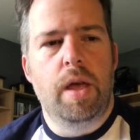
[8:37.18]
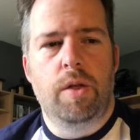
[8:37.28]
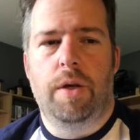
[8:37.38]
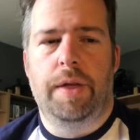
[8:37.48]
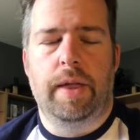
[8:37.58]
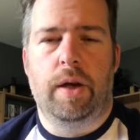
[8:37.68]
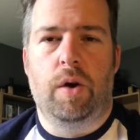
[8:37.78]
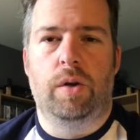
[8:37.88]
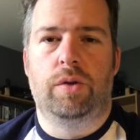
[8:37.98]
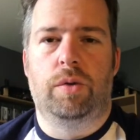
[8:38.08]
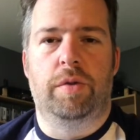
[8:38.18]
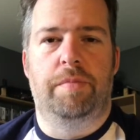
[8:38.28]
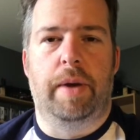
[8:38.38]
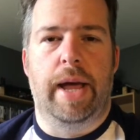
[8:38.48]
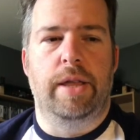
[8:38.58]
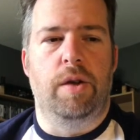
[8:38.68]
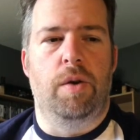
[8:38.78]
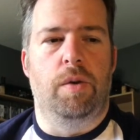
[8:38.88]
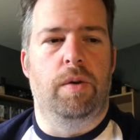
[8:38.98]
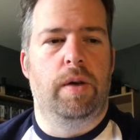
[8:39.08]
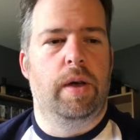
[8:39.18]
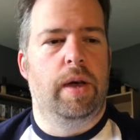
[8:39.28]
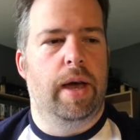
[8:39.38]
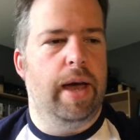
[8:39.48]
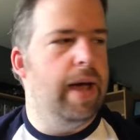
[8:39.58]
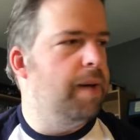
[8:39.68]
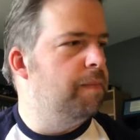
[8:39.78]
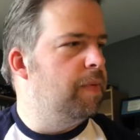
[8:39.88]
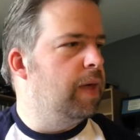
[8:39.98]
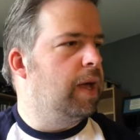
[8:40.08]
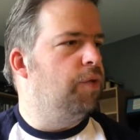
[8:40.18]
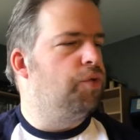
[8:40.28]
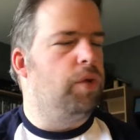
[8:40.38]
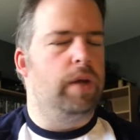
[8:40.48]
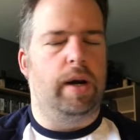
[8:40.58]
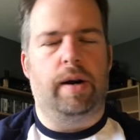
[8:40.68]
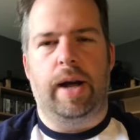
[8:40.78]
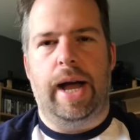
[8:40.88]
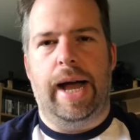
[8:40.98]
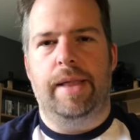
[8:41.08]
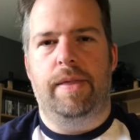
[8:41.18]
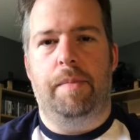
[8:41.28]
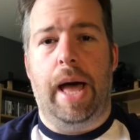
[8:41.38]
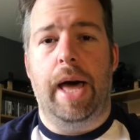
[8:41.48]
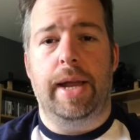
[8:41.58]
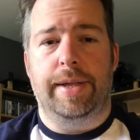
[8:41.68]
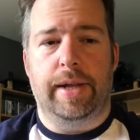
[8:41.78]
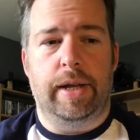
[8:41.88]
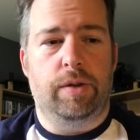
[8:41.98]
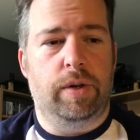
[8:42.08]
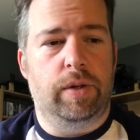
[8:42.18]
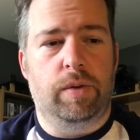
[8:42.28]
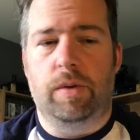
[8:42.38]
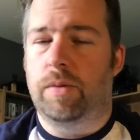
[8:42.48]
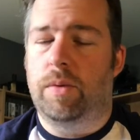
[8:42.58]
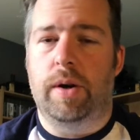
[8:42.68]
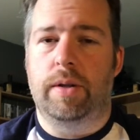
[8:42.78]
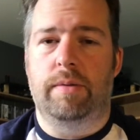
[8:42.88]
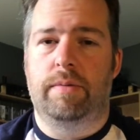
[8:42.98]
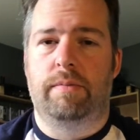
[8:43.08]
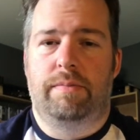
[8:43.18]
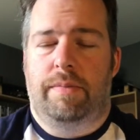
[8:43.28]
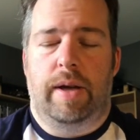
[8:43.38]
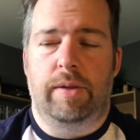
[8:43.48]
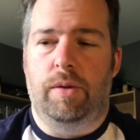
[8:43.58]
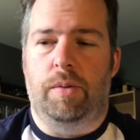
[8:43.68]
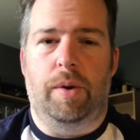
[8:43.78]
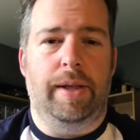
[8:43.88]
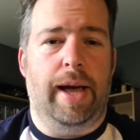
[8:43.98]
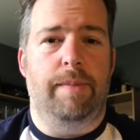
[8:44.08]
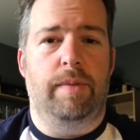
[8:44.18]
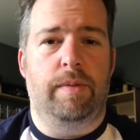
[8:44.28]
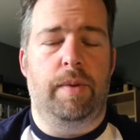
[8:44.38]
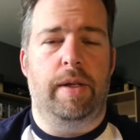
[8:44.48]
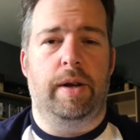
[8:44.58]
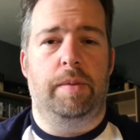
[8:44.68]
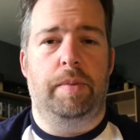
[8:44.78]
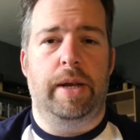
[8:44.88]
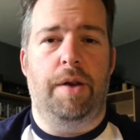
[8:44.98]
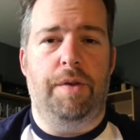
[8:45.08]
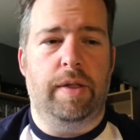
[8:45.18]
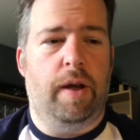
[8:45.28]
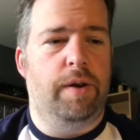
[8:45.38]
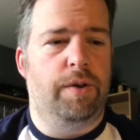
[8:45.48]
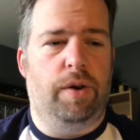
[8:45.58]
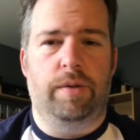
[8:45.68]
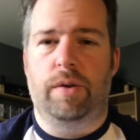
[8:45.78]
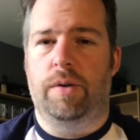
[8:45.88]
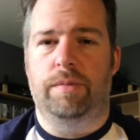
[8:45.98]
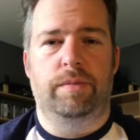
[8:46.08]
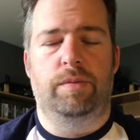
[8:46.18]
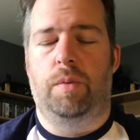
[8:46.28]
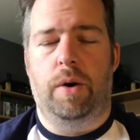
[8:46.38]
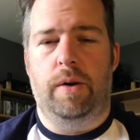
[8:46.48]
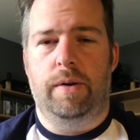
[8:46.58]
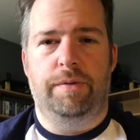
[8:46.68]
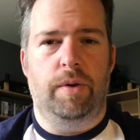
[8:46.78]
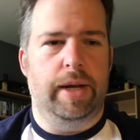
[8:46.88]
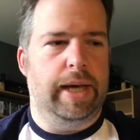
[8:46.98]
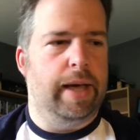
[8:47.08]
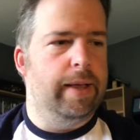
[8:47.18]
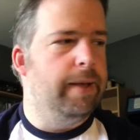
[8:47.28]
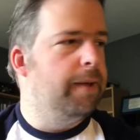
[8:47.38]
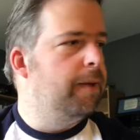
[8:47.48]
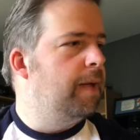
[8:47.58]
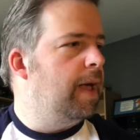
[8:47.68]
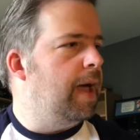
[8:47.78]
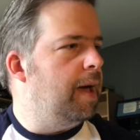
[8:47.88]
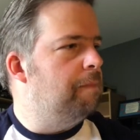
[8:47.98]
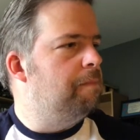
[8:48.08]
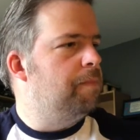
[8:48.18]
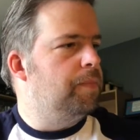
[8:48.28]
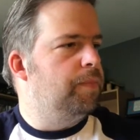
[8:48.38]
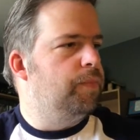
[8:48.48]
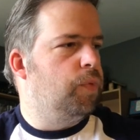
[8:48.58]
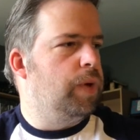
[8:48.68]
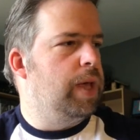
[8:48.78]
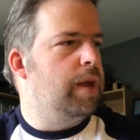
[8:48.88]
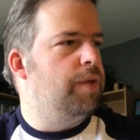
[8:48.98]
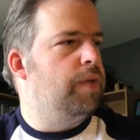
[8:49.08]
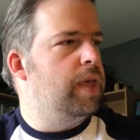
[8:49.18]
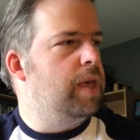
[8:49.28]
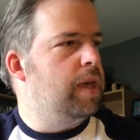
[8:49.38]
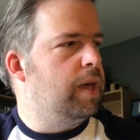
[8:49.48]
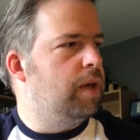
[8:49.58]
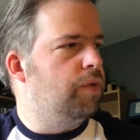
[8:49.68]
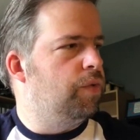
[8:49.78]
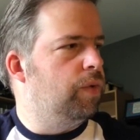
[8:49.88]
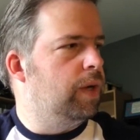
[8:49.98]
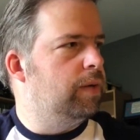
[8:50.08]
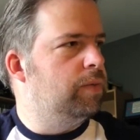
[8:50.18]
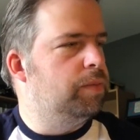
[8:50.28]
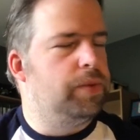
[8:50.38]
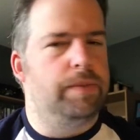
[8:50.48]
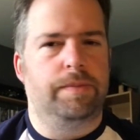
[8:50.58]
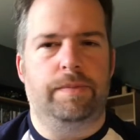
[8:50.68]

So I think the console was brand new. The controller had the batteries in it, so I don't know what had happened, whether it had been a return or what, I've no idea. So here is the controller. Oops.